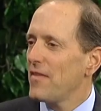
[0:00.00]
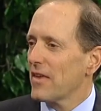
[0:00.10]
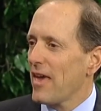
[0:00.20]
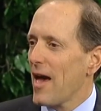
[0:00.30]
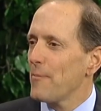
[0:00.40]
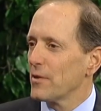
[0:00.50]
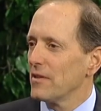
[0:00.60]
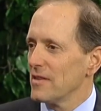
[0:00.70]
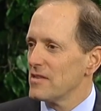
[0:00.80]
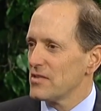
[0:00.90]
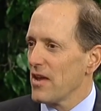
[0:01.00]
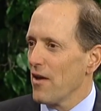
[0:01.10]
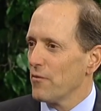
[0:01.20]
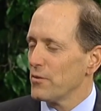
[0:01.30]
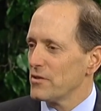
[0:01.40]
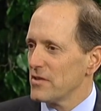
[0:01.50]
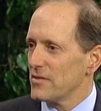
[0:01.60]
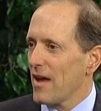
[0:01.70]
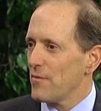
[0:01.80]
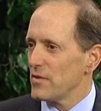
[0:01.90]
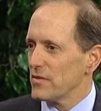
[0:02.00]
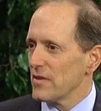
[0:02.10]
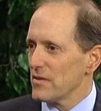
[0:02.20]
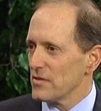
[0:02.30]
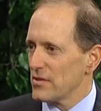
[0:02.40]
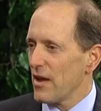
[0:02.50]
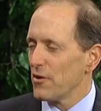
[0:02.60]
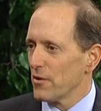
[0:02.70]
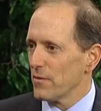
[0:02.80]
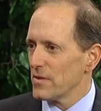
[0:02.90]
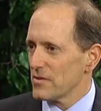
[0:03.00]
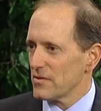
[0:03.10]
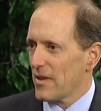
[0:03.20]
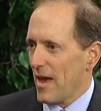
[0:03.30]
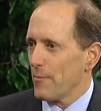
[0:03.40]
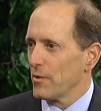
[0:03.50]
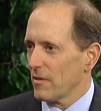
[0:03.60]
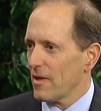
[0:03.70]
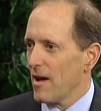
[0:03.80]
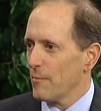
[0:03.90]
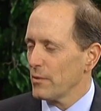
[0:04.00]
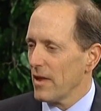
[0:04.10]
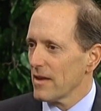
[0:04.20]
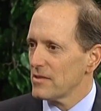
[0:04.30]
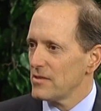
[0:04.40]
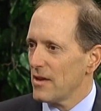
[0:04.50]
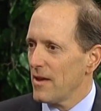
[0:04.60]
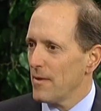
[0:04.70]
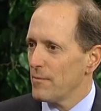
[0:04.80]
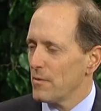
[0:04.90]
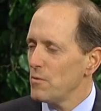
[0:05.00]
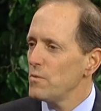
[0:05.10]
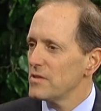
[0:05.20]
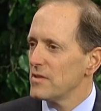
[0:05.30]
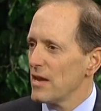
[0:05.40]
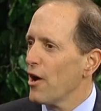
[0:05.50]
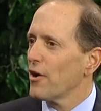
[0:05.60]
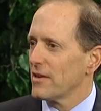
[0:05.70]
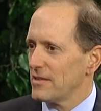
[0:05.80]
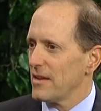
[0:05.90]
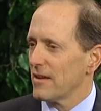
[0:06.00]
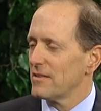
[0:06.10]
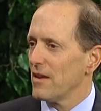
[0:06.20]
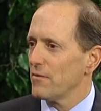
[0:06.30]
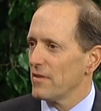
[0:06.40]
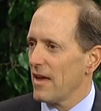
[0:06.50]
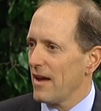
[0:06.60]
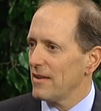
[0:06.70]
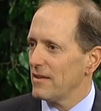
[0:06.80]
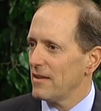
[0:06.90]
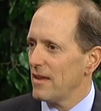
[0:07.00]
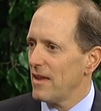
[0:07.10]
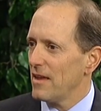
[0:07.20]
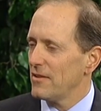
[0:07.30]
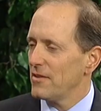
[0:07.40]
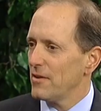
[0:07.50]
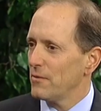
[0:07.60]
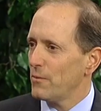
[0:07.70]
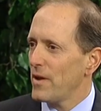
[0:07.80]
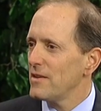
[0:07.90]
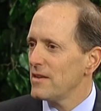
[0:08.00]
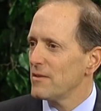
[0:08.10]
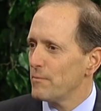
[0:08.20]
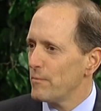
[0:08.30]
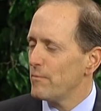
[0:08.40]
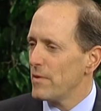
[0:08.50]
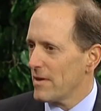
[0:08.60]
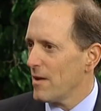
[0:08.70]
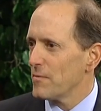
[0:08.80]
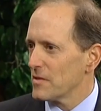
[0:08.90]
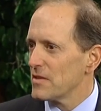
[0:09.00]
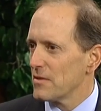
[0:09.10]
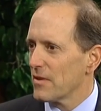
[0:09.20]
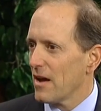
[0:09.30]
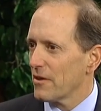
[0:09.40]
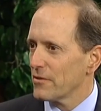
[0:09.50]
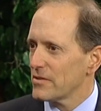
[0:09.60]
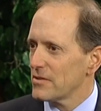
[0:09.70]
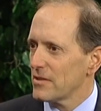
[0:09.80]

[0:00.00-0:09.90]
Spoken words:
the Capitol itself, which is obviously the center of this Capitol complex. Who was the architect of that, and when did it become the seat of Congress?